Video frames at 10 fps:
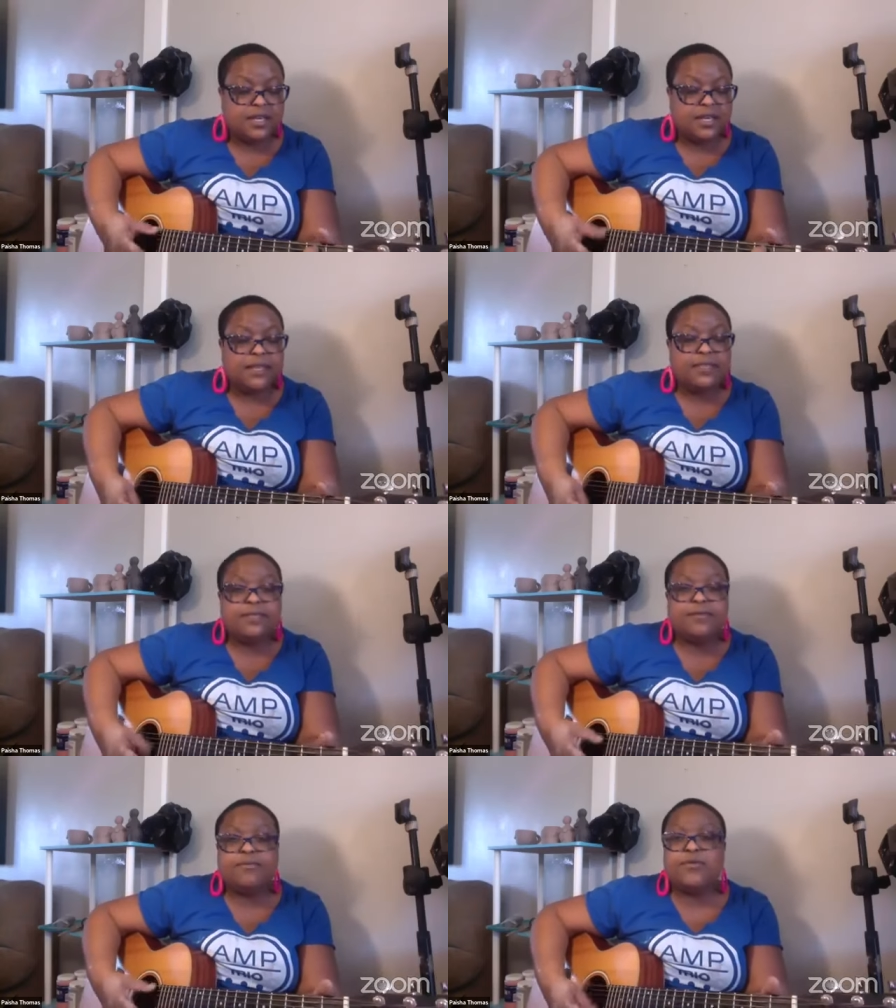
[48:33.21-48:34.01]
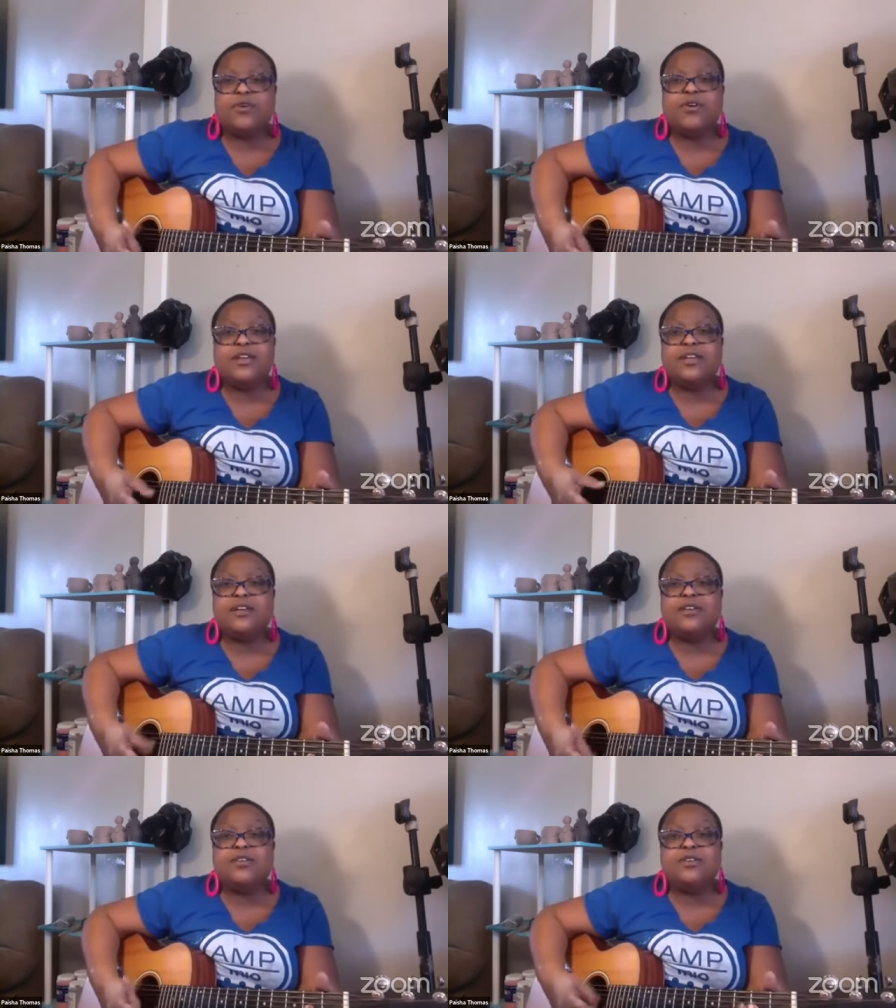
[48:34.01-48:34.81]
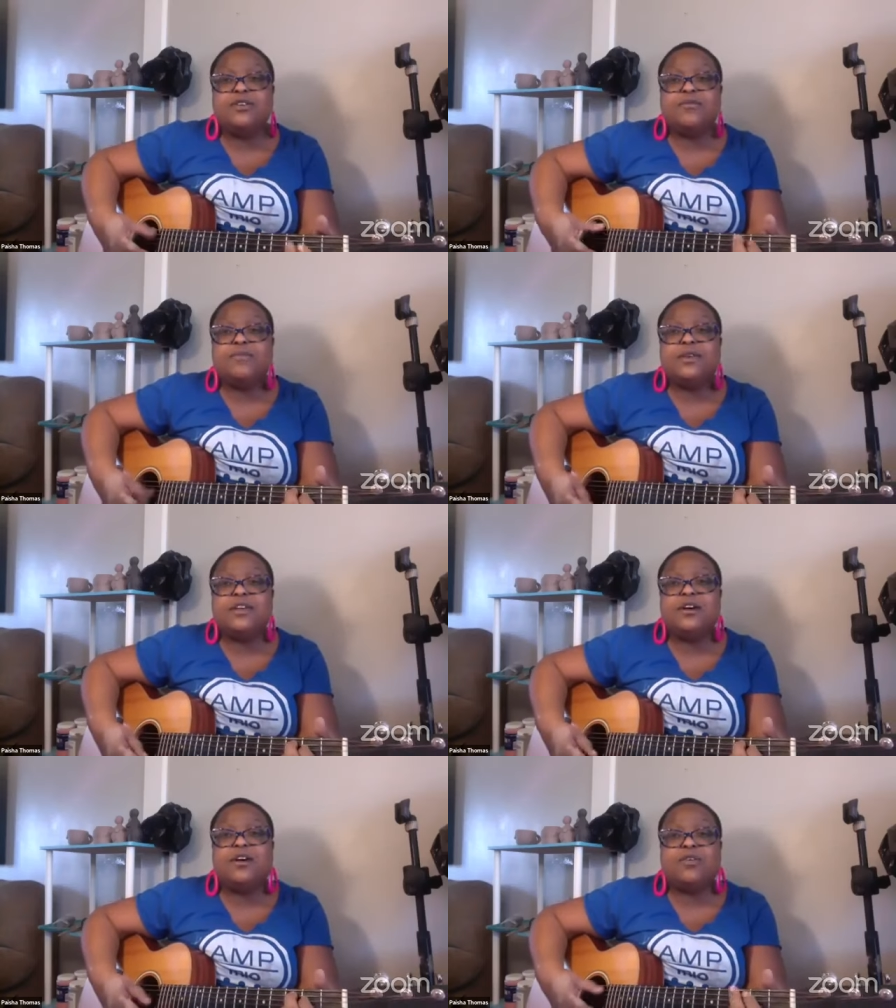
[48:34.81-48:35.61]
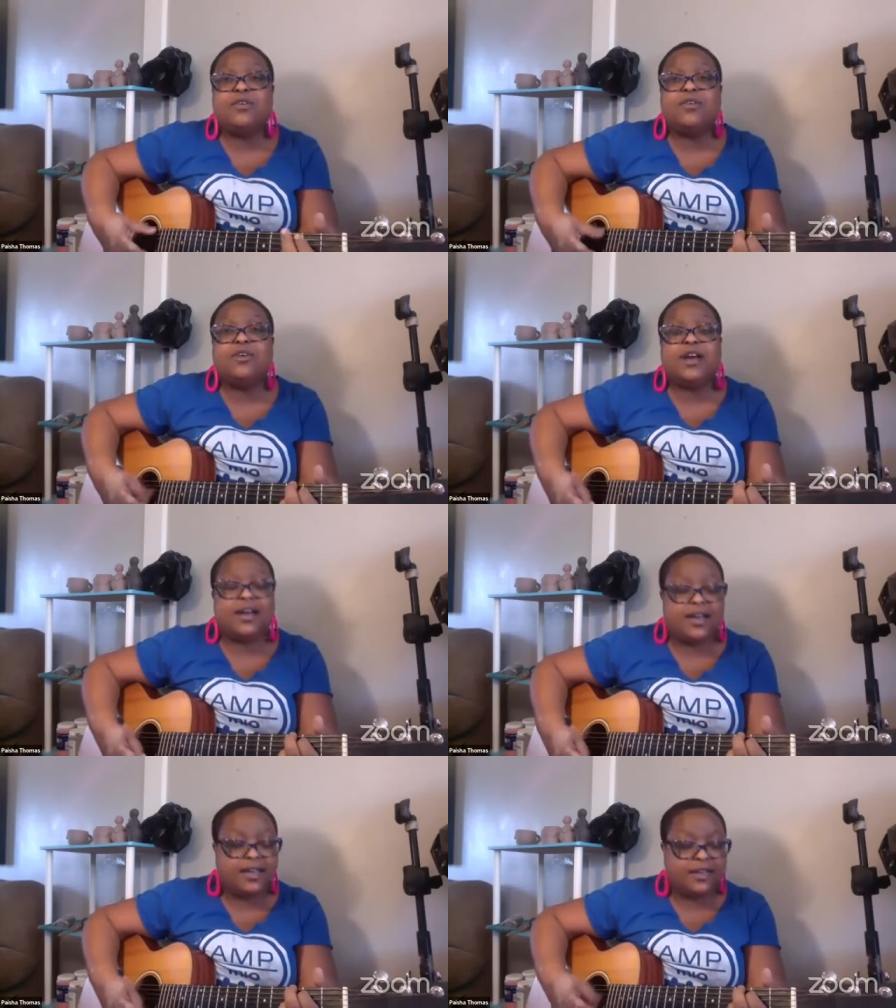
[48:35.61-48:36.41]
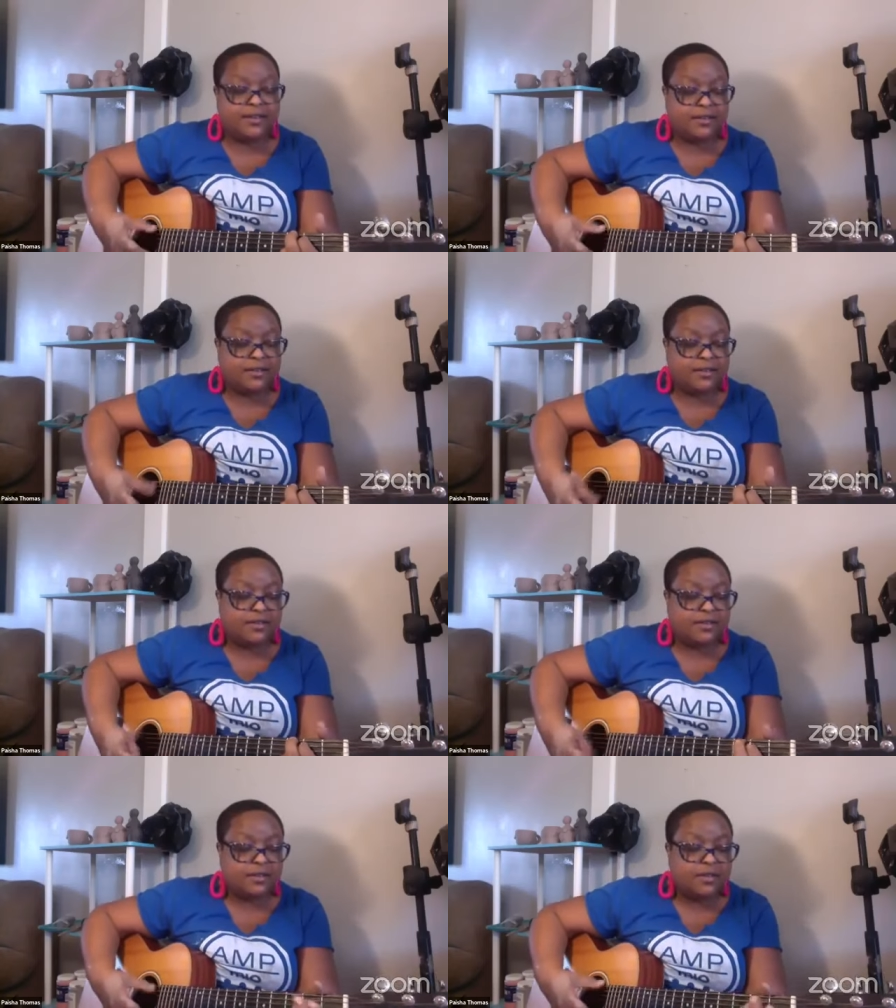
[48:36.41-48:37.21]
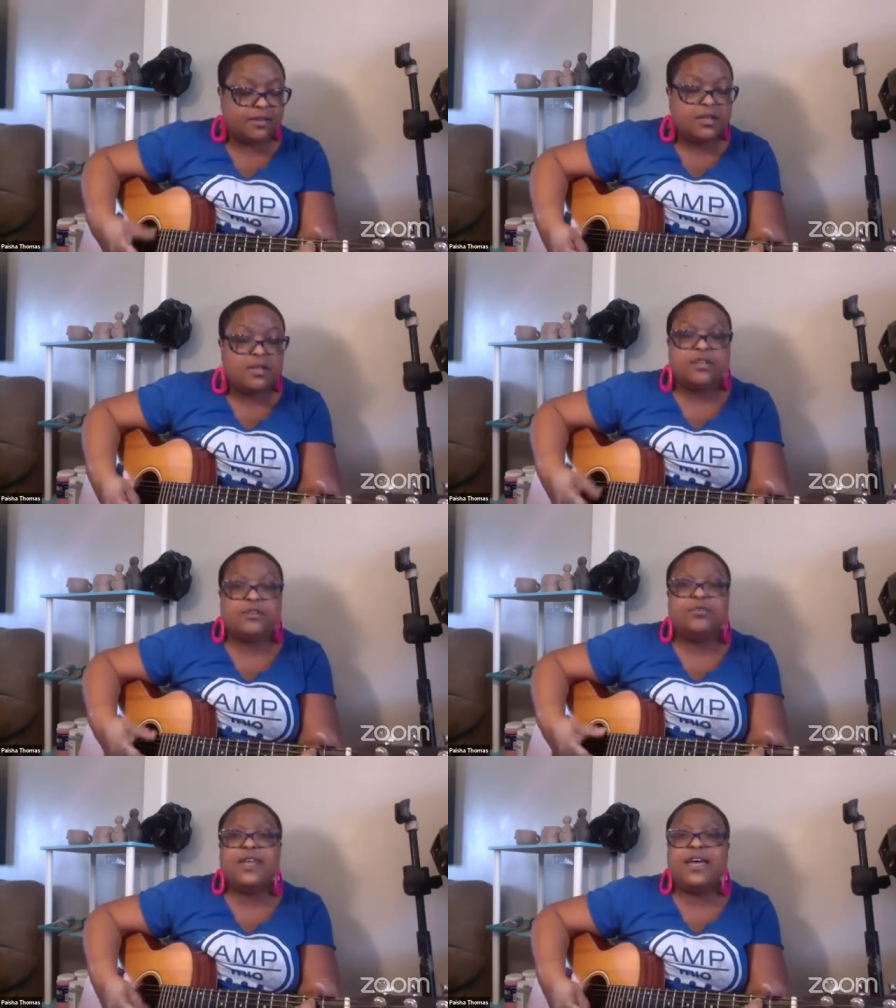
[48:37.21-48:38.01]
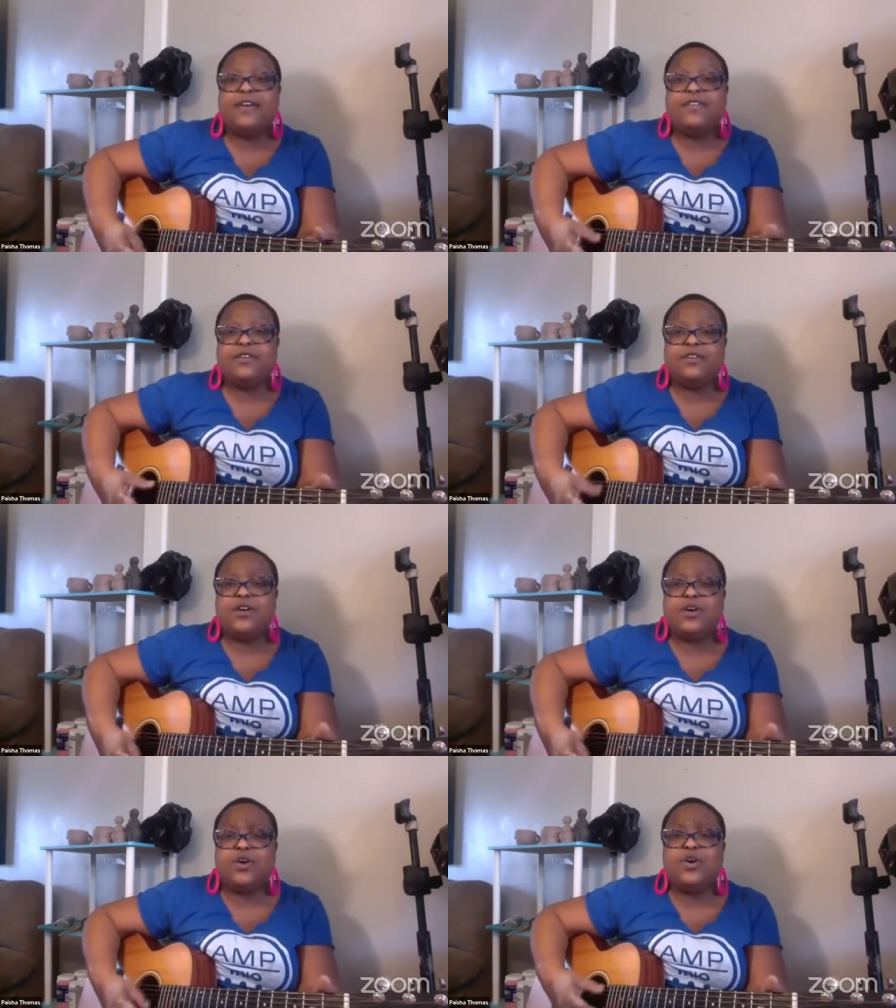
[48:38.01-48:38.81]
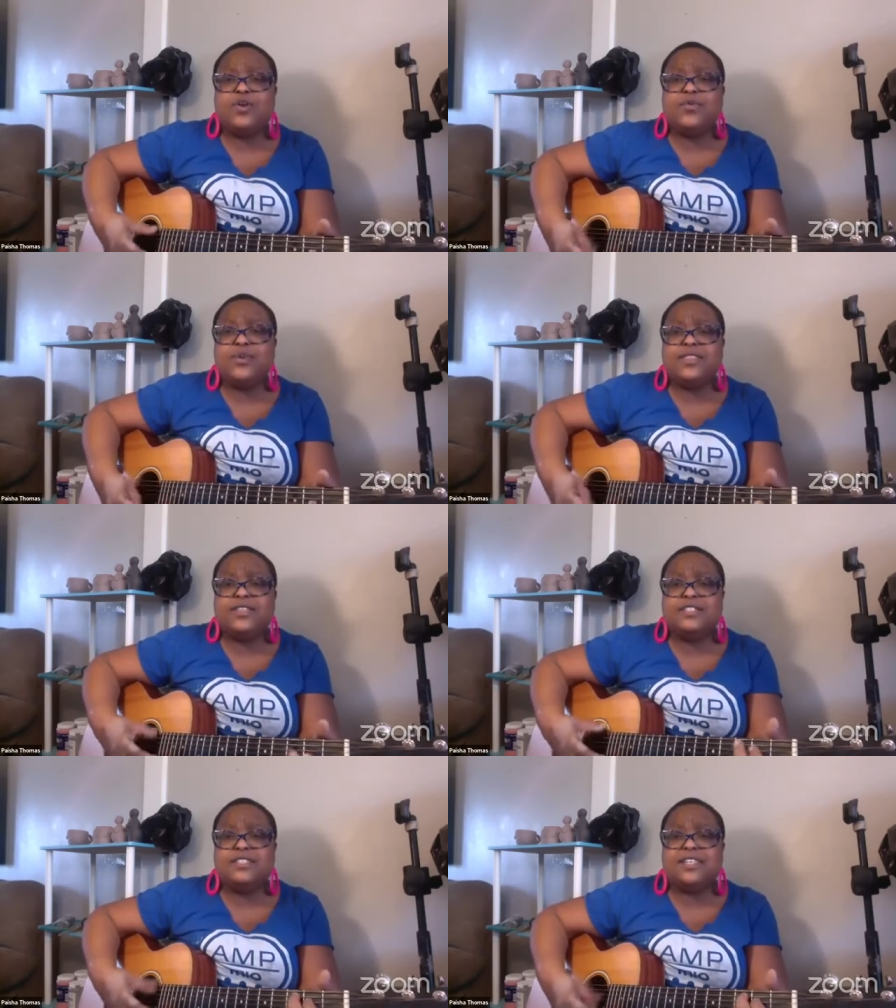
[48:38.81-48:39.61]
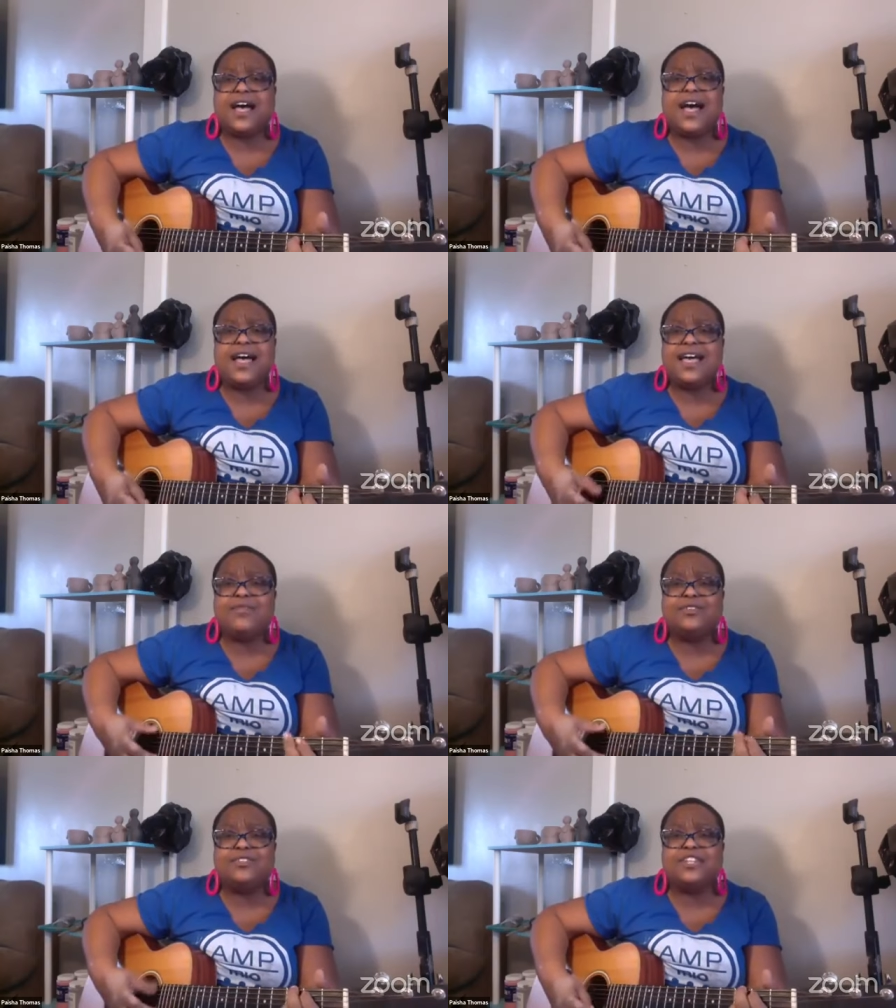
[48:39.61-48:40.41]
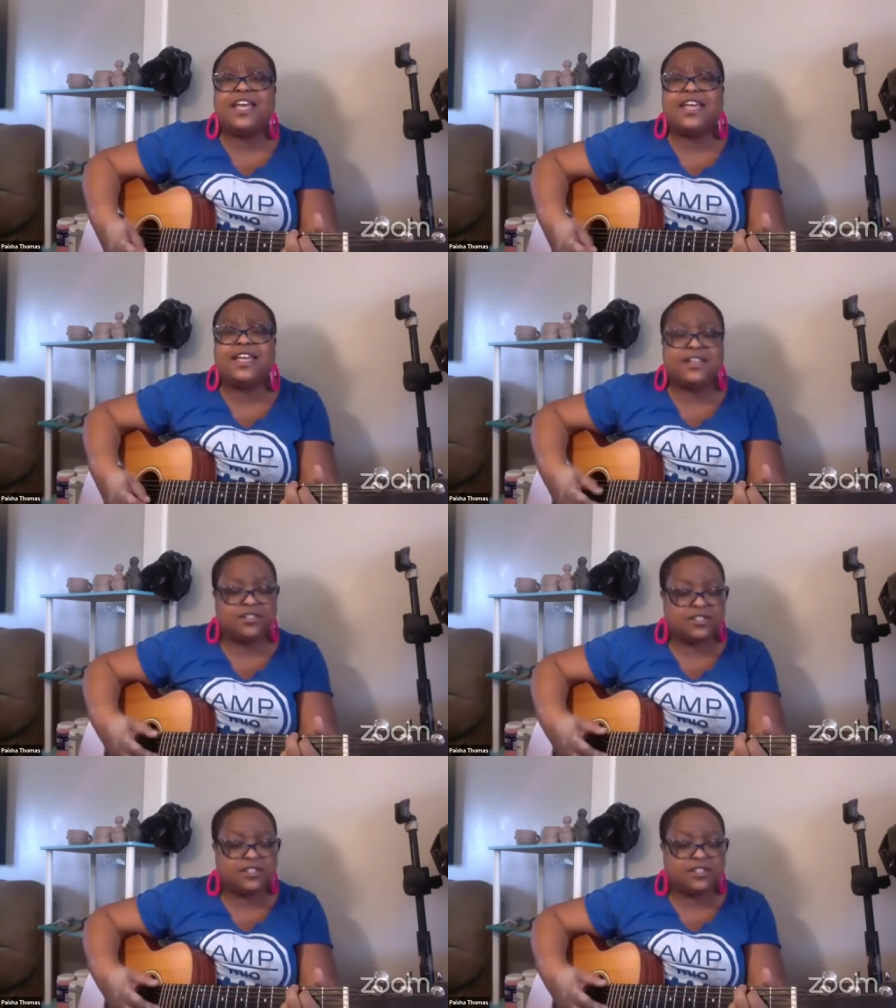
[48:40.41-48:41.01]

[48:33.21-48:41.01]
In the morning, gonna be alright. You never know when the tide will change.